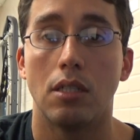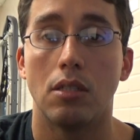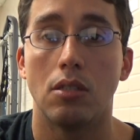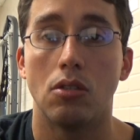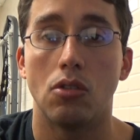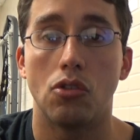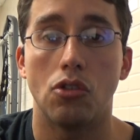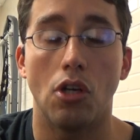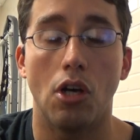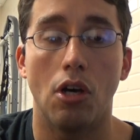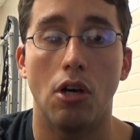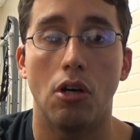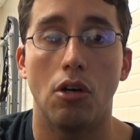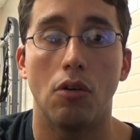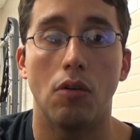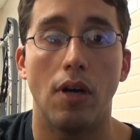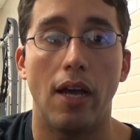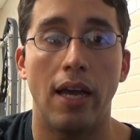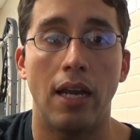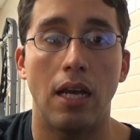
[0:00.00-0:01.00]

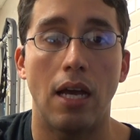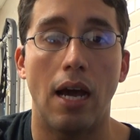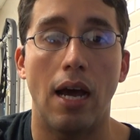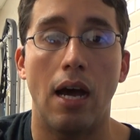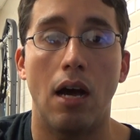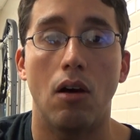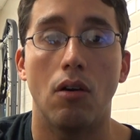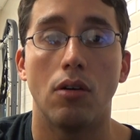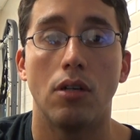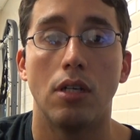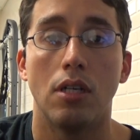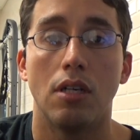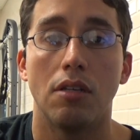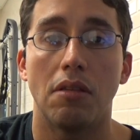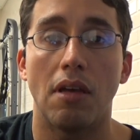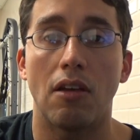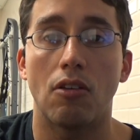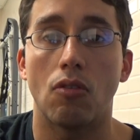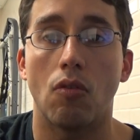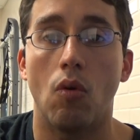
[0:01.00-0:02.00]
So anyhow,
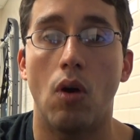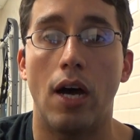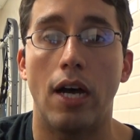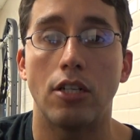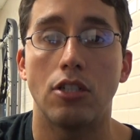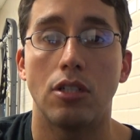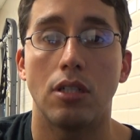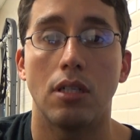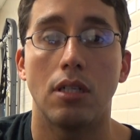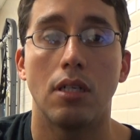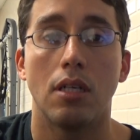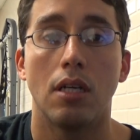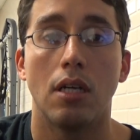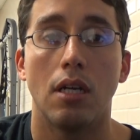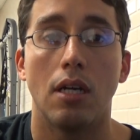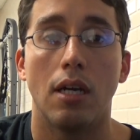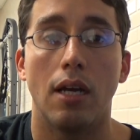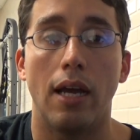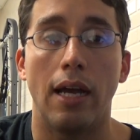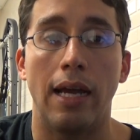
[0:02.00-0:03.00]
thanks for watching.
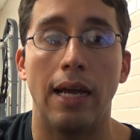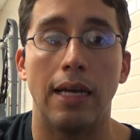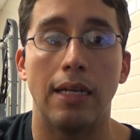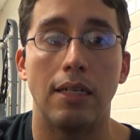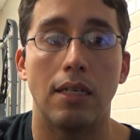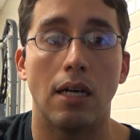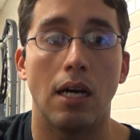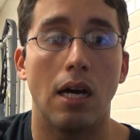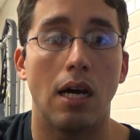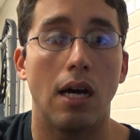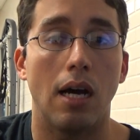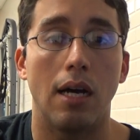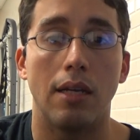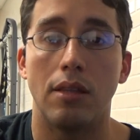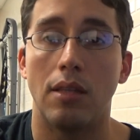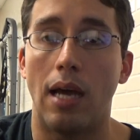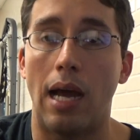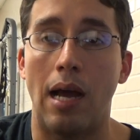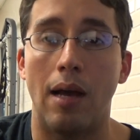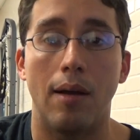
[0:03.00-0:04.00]
And uh,
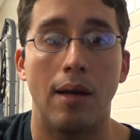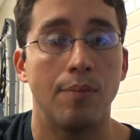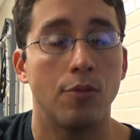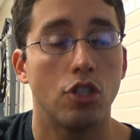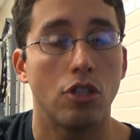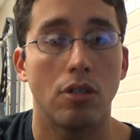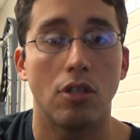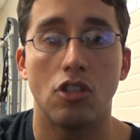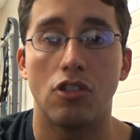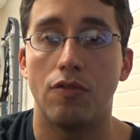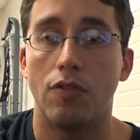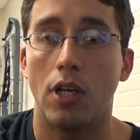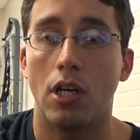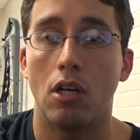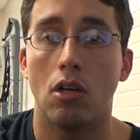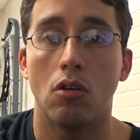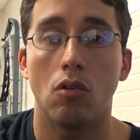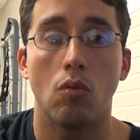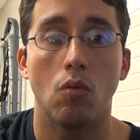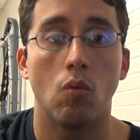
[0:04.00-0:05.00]
I'm sure this
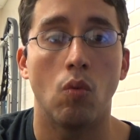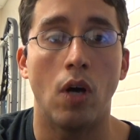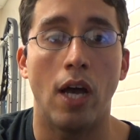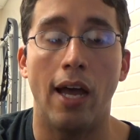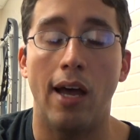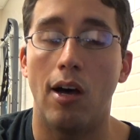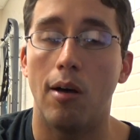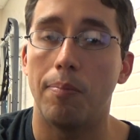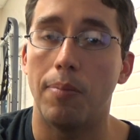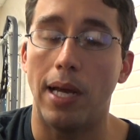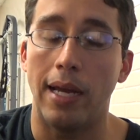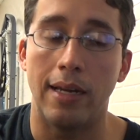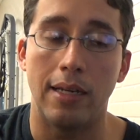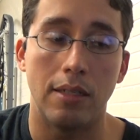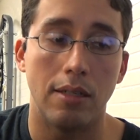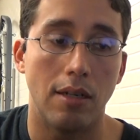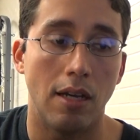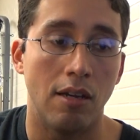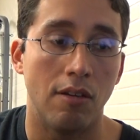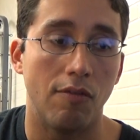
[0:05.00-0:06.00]
video will help
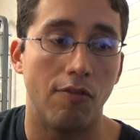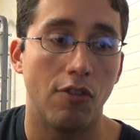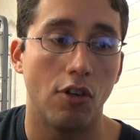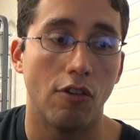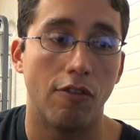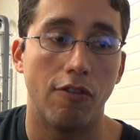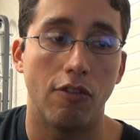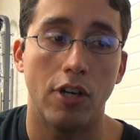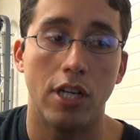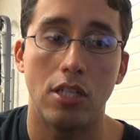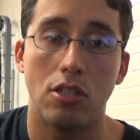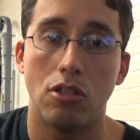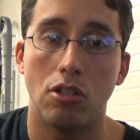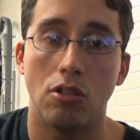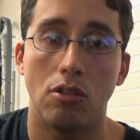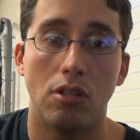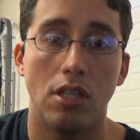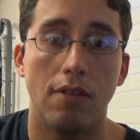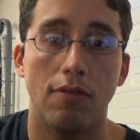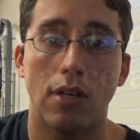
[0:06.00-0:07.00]
and, and feel free
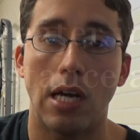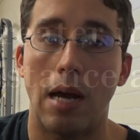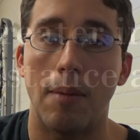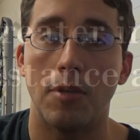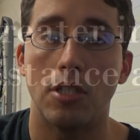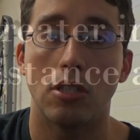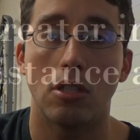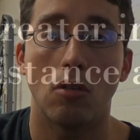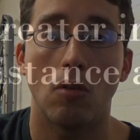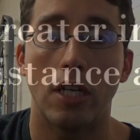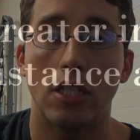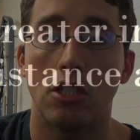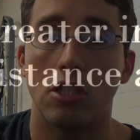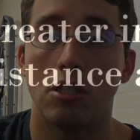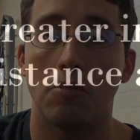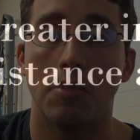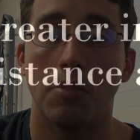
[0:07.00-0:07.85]
to leave comments and questions